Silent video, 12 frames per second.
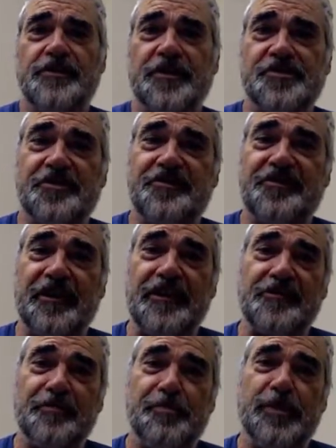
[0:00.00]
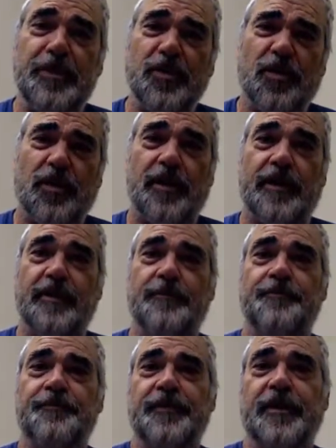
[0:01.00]
just to change pier height
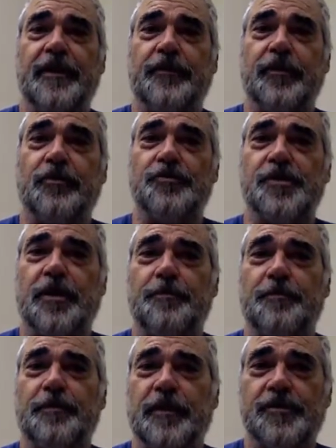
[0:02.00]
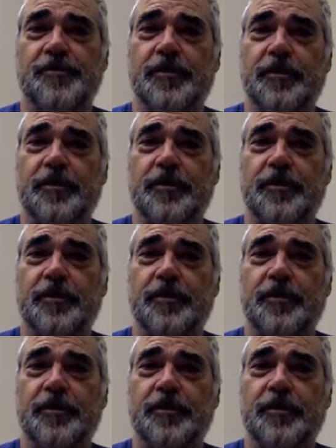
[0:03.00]
if it goes up as